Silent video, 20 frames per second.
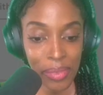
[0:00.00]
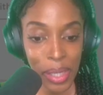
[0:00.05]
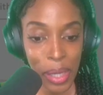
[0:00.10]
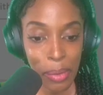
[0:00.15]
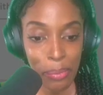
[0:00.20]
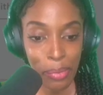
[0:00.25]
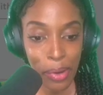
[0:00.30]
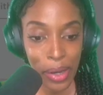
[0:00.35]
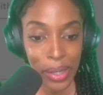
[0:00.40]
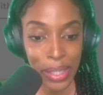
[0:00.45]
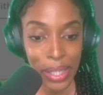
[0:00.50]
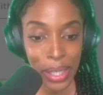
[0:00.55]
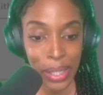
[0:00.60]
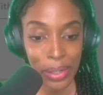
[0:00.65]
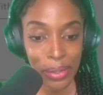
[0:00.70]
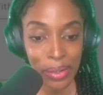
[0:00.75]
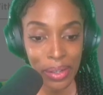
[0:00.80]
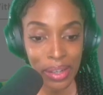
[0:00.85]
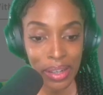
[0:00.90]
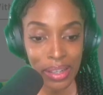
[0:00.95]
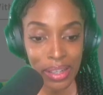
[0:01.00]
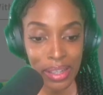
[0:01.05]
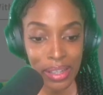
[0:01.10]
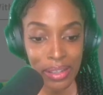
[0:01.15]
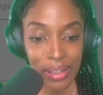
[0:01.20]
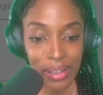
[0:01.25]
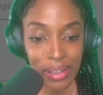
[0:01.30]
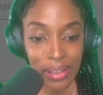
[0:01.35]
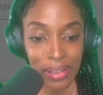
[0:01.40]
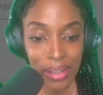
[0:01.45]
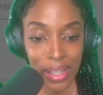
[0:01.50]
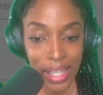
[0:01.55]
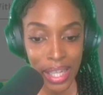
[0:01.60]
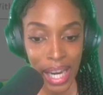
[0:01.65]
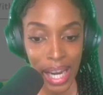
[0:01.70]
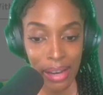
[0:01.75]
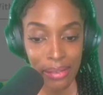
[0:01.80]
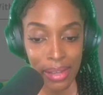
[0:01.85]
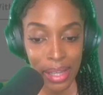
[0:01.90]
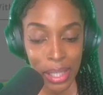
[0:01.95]
bonded Luna, which I
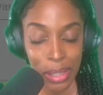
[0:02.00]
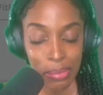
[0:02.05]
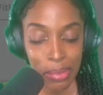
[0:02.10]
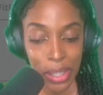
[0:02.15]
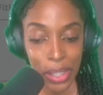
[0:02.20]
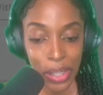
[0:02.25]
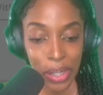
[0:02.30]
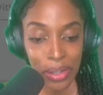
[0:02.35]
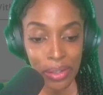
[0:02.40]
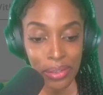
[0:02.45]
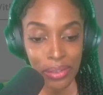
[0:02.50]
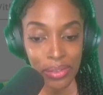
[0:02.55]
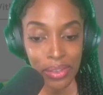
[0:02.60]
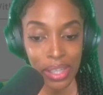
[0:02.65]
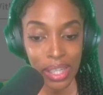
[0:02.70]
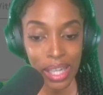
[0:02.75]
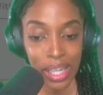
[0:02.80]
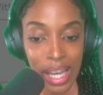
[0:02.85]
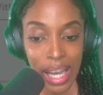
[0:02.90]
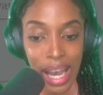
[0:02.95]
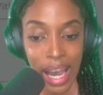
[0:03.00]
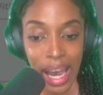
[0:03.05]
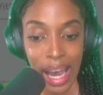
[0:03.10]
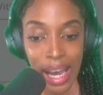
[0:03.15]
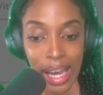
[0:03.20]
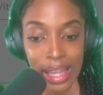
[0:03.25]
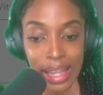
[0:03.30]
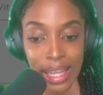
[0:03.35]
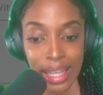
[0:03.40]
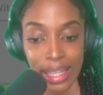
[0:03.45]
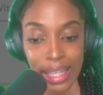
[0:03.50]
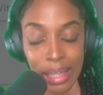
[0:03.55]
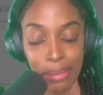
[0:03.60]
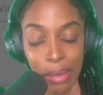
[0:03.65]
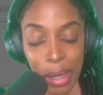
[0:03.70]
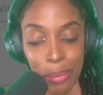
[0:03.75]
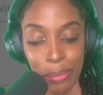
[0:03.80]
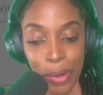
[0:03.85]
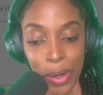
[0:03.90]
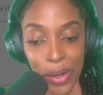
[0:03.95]
have this much of. And they say
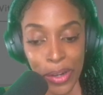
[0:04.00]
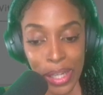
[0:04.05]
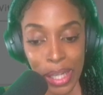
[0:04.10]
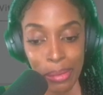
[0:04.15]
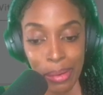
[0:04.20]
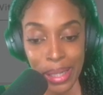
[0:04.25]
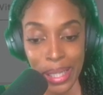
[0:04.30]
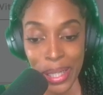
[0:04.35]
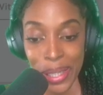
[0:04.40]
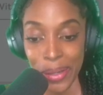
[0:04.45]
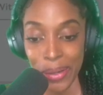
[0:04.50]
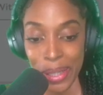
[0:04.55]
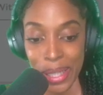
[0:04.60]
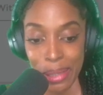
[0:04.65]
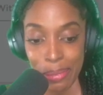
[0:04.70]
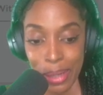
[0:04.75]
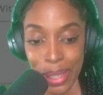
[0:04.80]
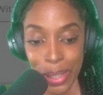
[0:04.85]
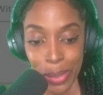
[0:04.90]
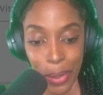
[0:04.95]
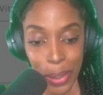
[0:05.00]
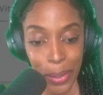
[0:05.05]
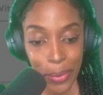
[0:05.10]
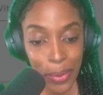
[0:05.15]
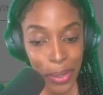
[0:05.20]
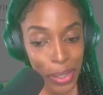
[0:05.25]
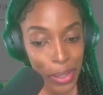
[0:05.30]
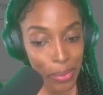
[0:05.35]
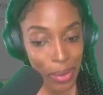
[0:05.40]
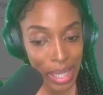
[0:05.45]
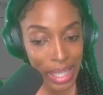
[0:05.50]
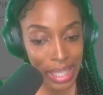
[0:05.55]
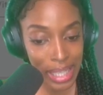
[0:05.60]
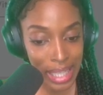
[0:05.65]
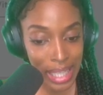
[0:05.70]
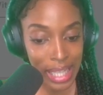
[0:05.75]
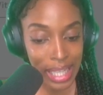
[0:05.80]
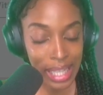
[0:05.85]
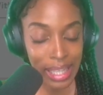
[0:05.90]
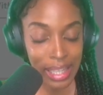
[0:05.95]
my borrow limit is going to be 21
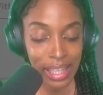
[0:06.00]
USD.